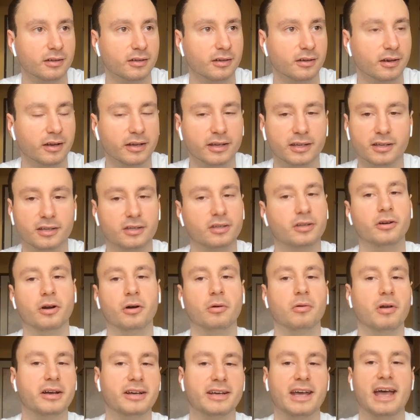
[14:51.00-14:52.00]
like
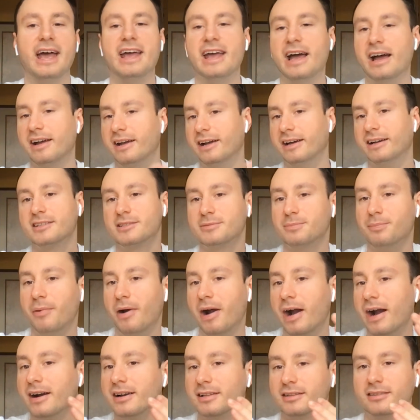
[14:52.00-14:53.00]
like AI
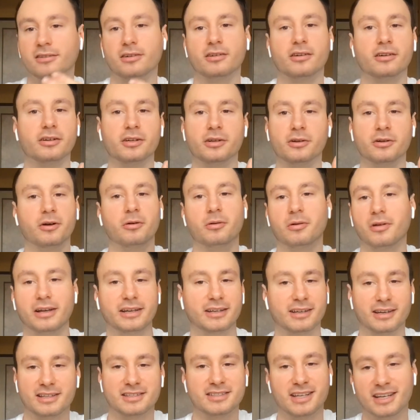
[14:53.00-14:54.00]
expert, or like
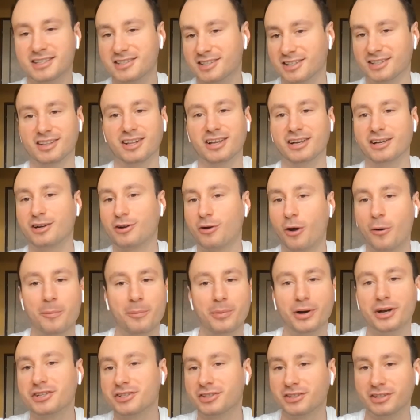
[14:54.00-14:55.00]
as I said, like
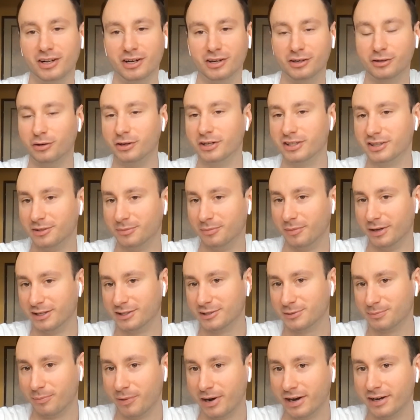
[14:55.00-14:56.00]
compression algorithm
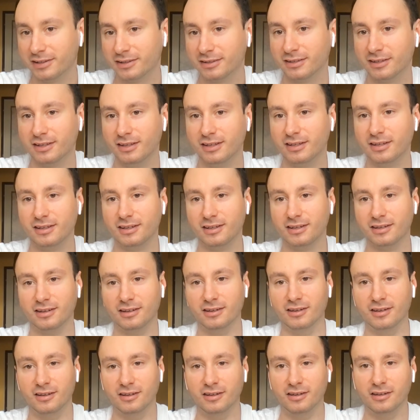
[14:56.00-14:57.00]
expert,
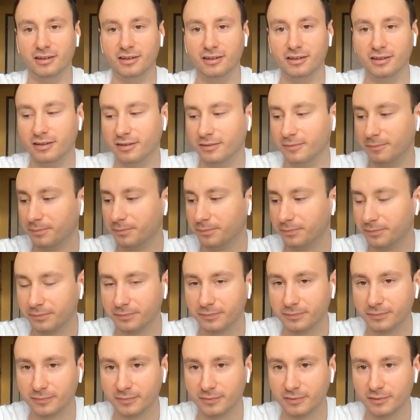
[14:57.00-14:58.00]
uh,
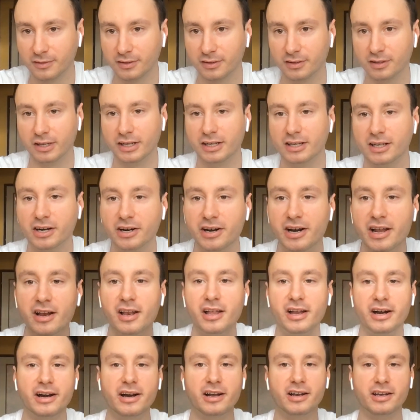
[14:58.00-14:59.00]
like
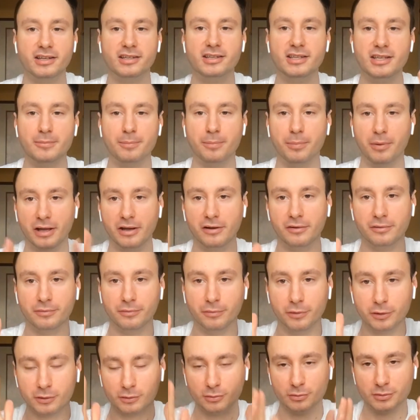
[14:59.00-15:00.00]
really deeply
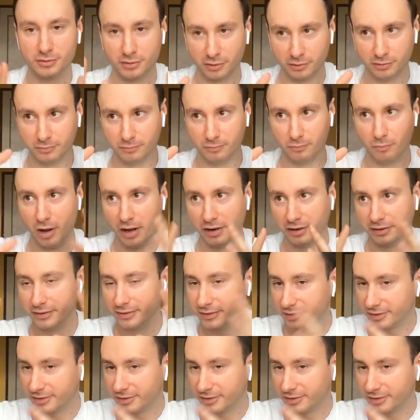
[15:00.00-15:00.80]
focus on one